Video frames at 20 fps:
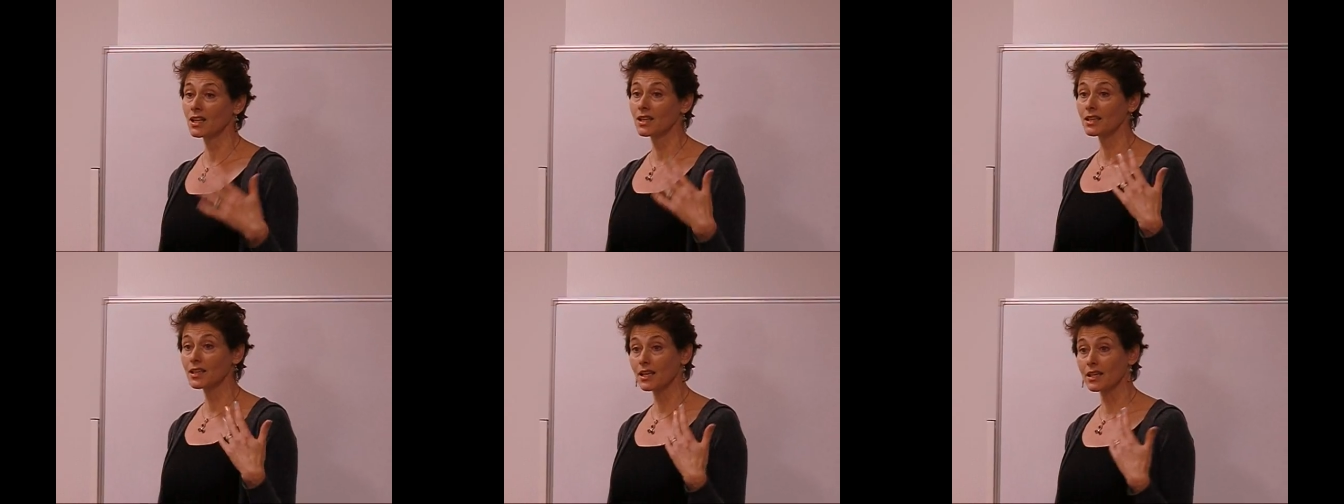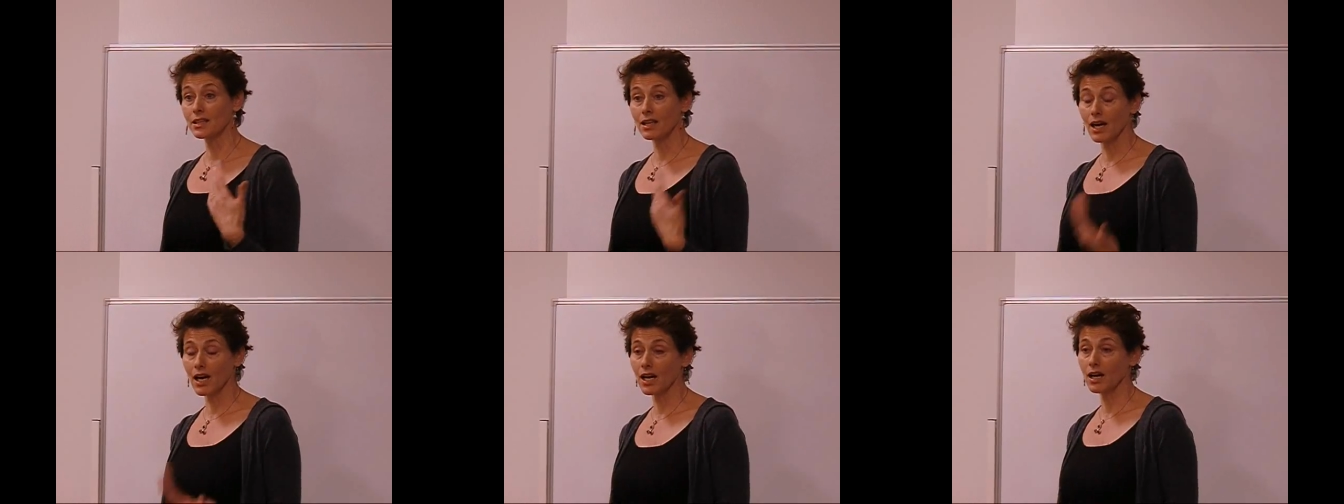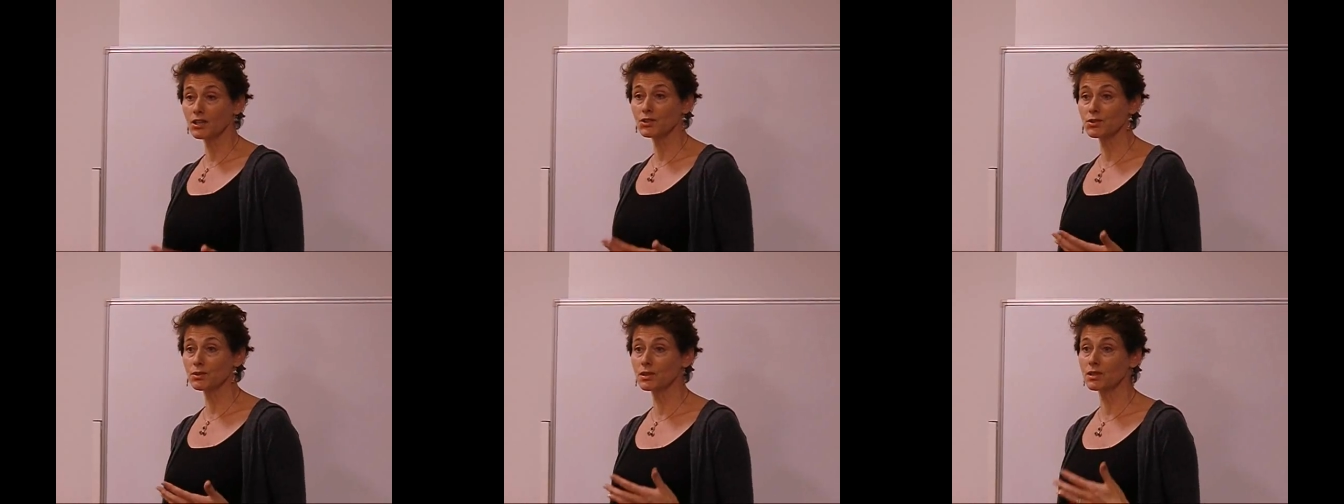can
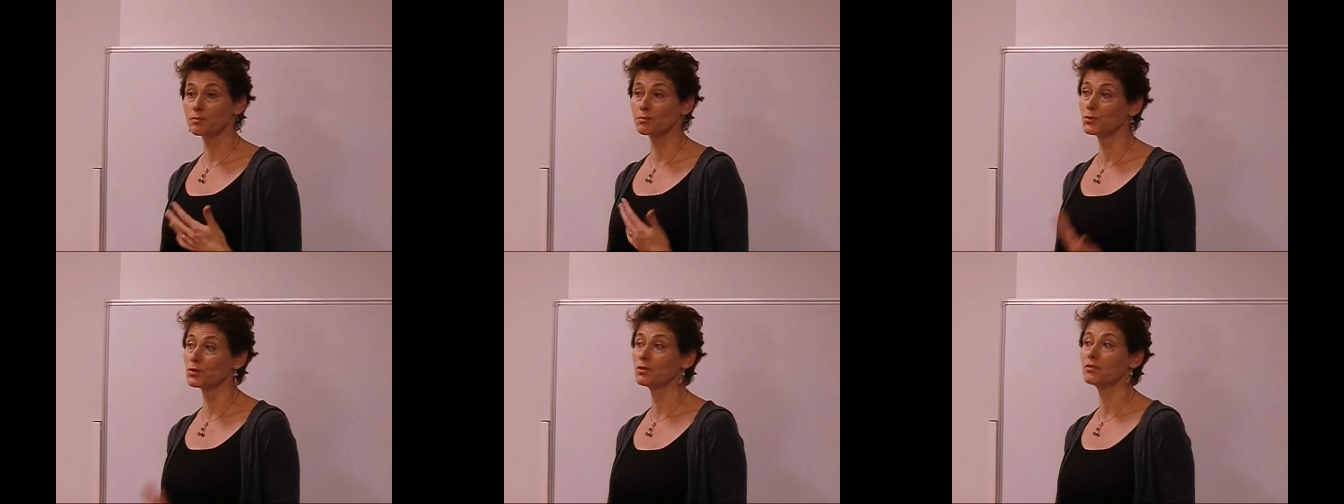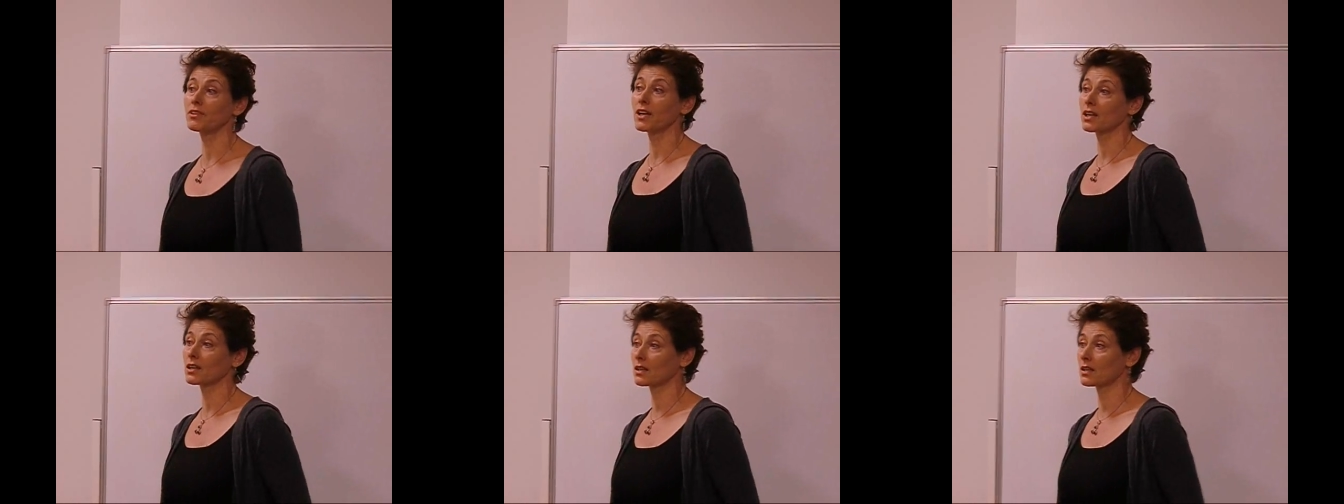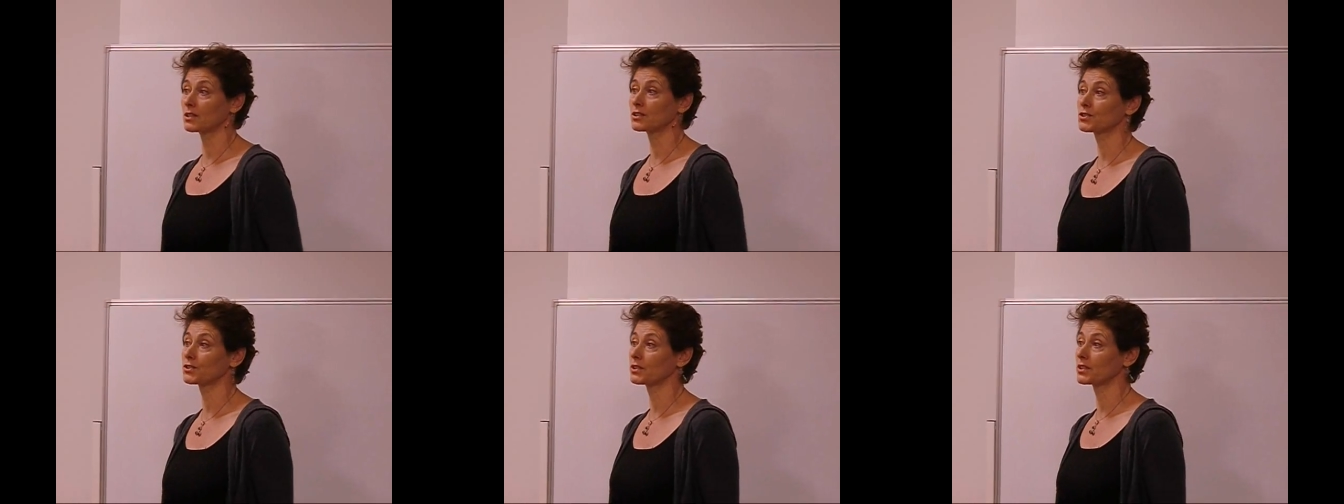actually move our
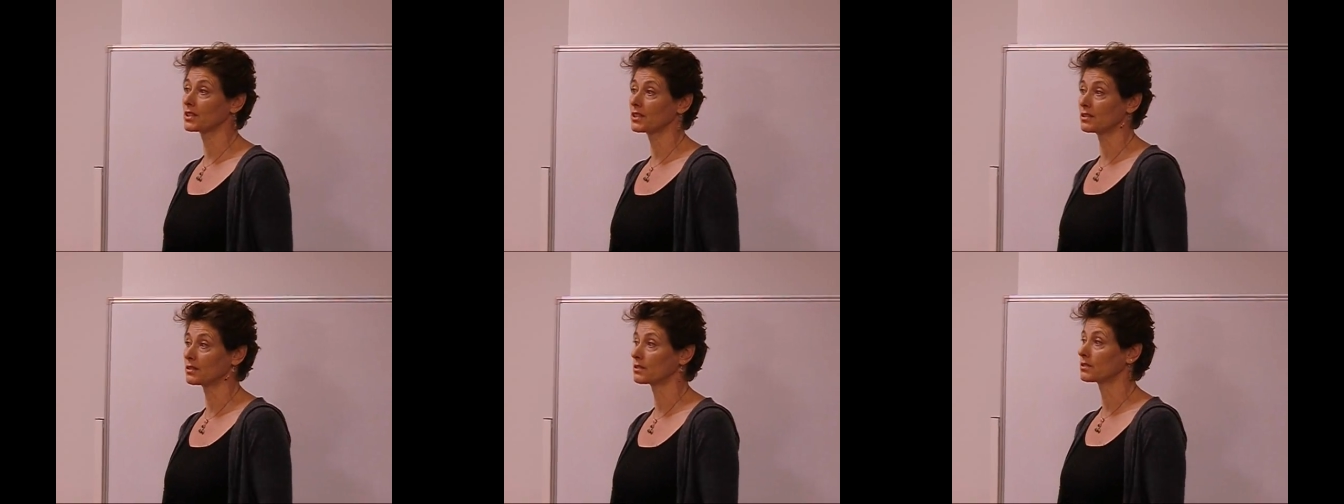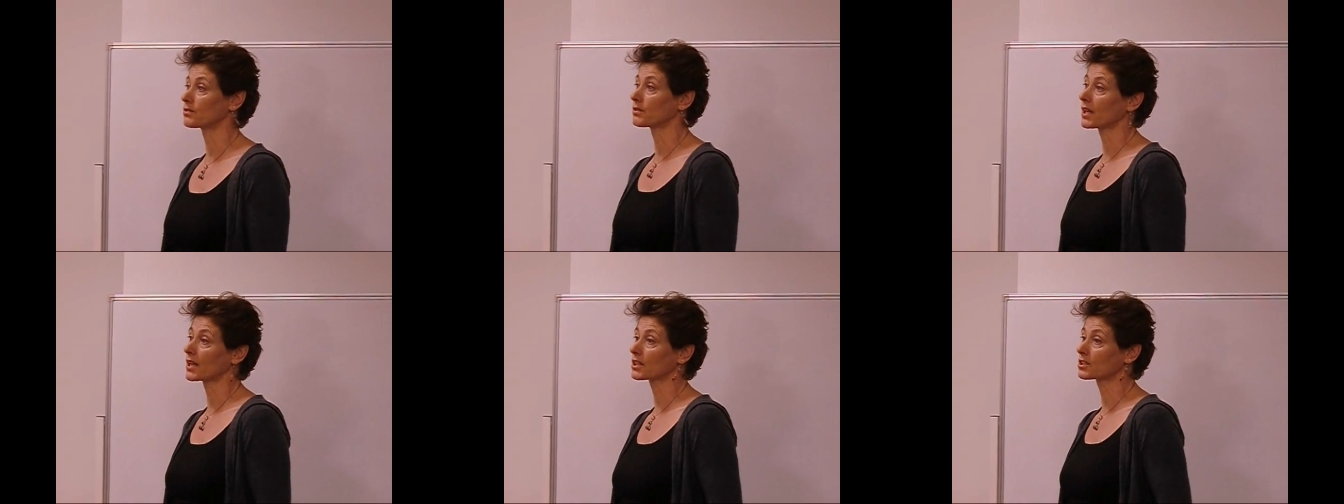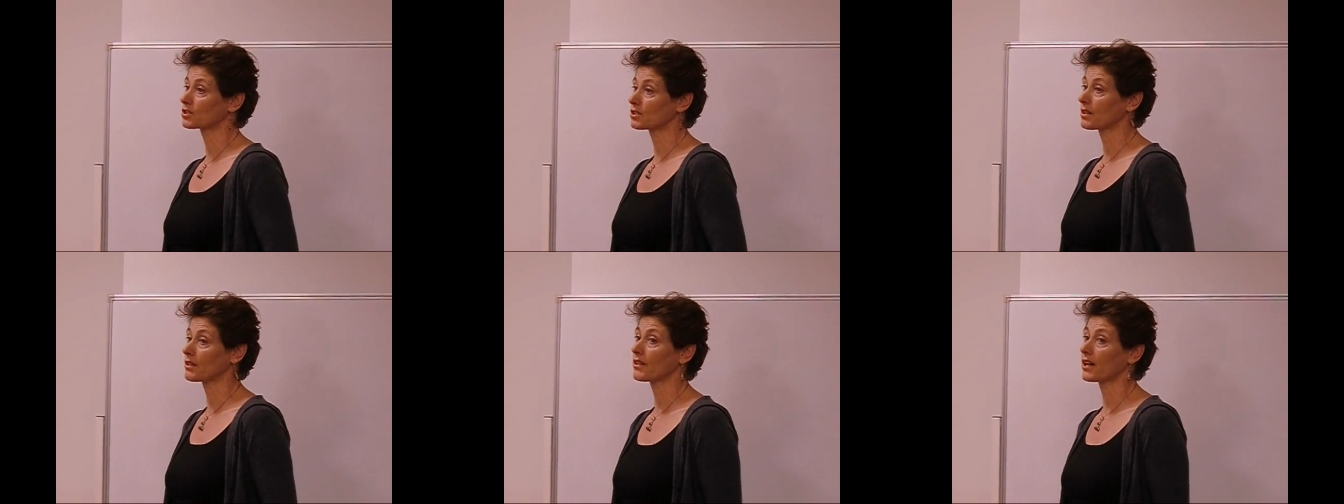country in a
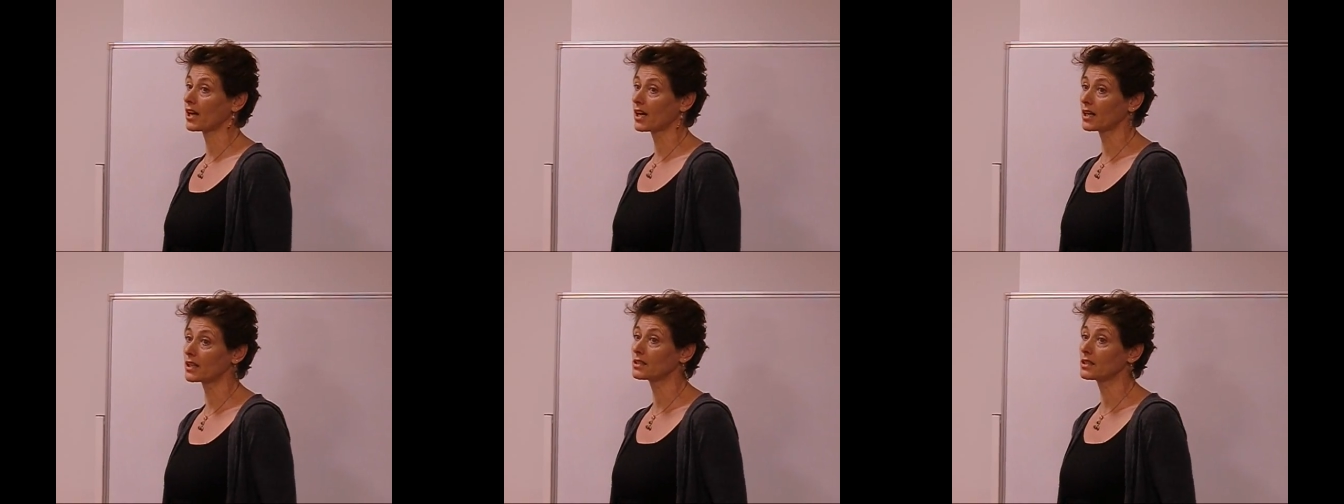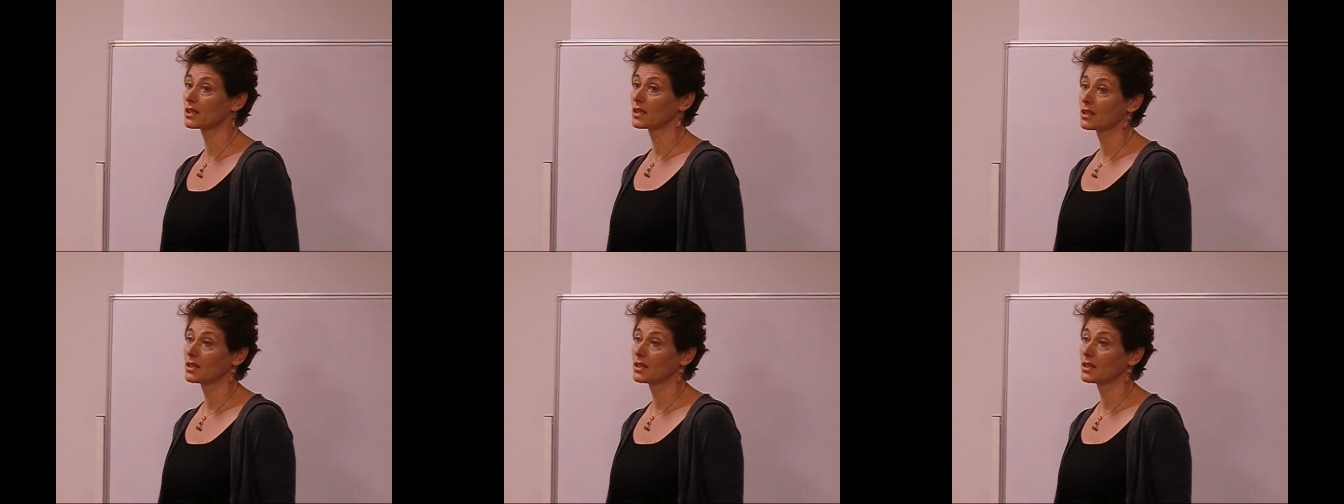direction that